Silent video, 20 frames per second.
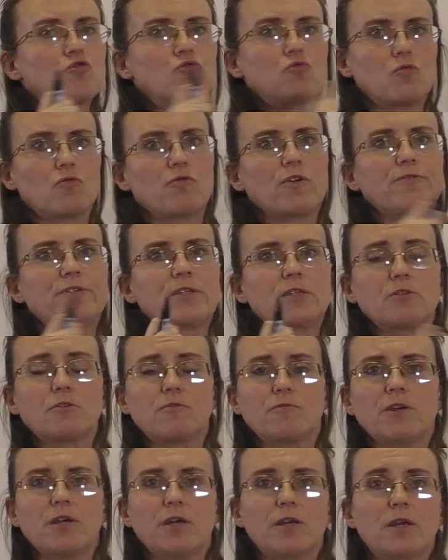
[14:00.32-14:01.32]
far
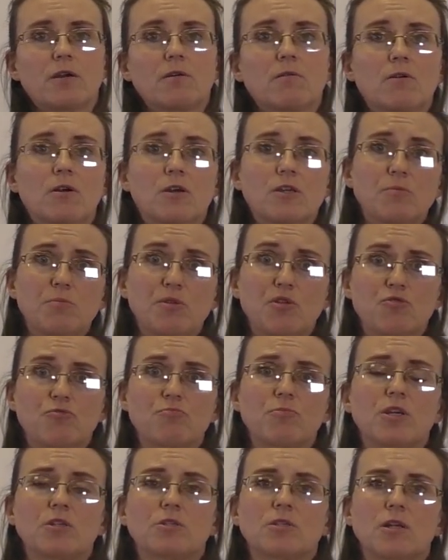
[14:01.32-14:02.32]
as we can
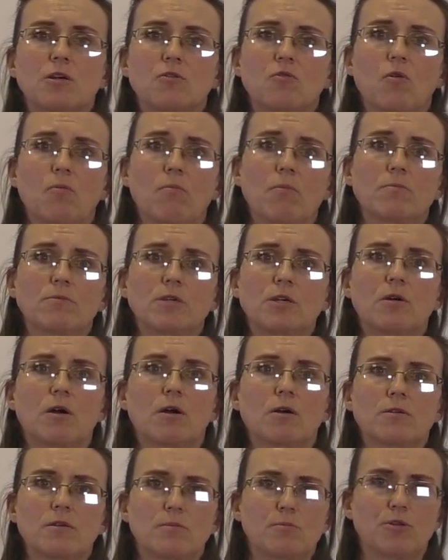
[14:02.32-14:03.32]
understand this
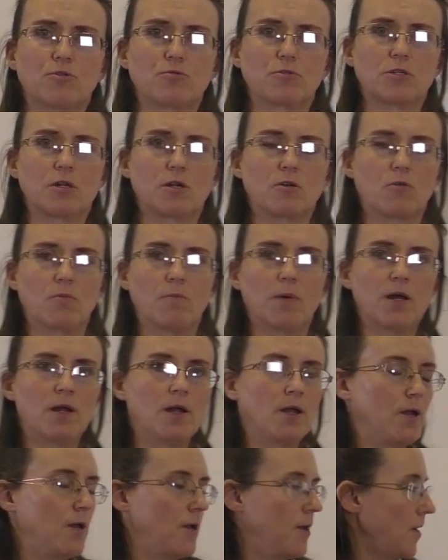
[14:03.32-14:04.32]
whole,
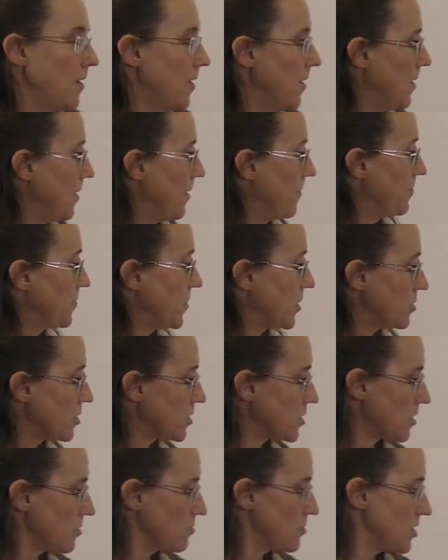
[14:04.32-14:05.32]
we need to
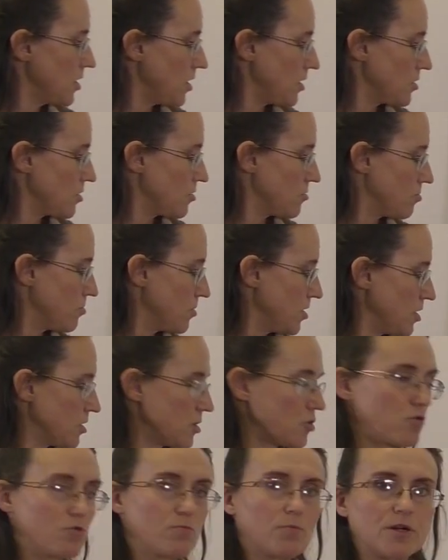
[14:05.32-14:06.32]
embrace it,
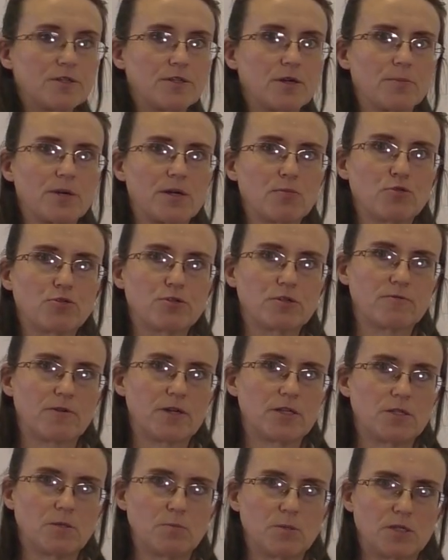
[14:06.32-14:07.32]
and based on this
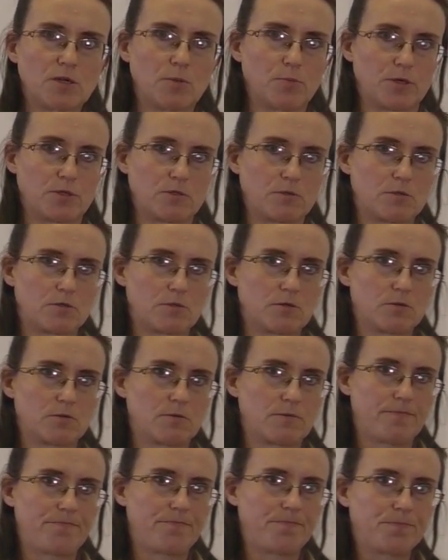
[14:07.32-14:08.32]
vision,
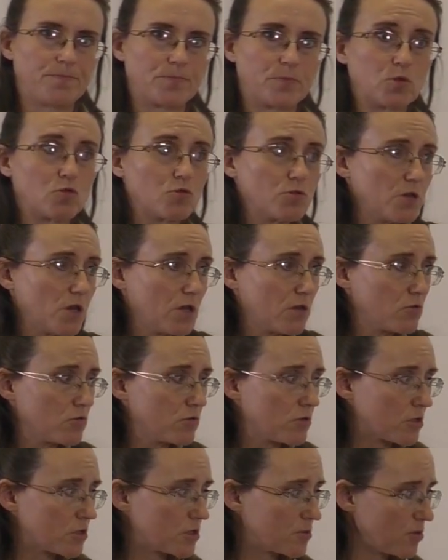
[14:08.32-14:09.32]
make the
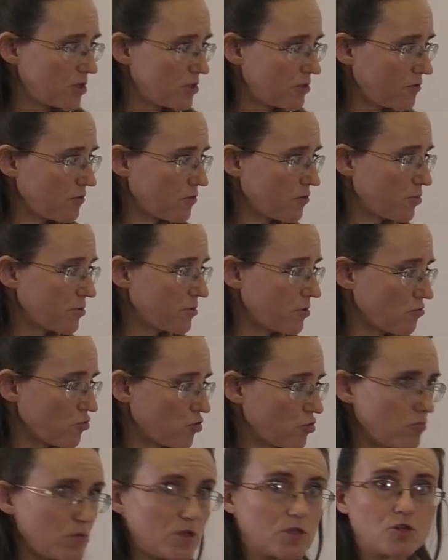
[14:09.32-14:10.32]
correct,
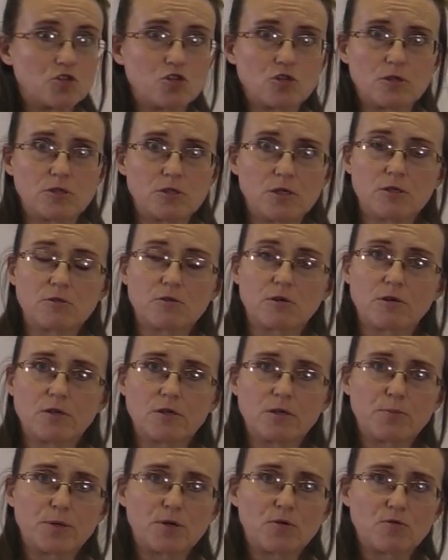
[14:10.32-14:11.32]
most complete
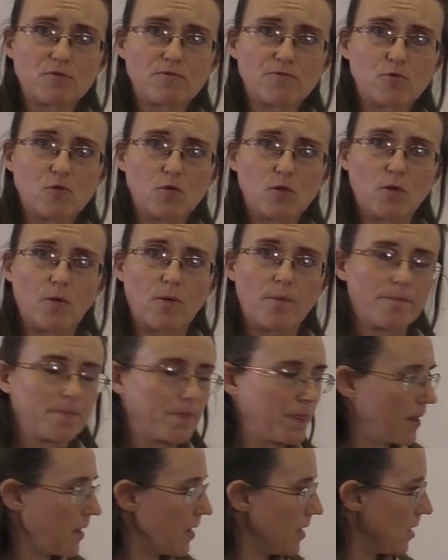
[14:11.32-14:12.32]
list of
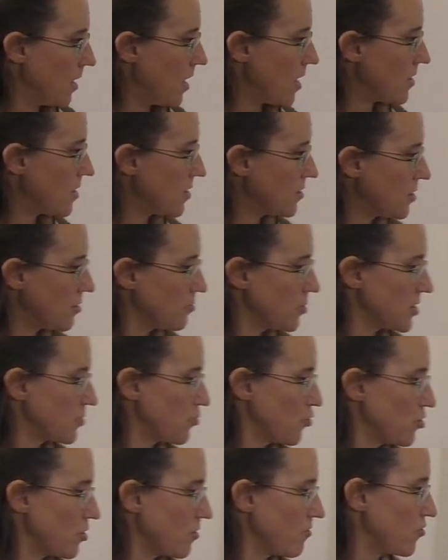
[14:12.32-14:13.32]
industries which
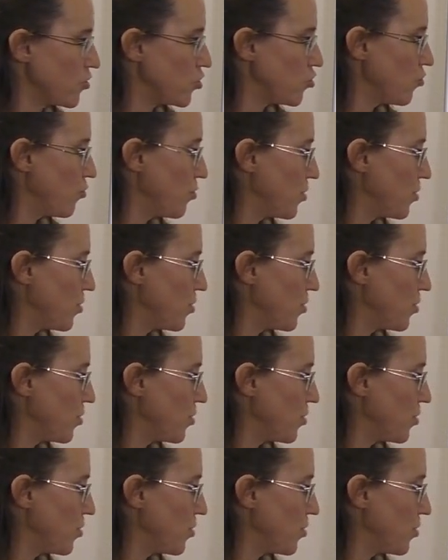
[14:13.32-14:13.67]
consists our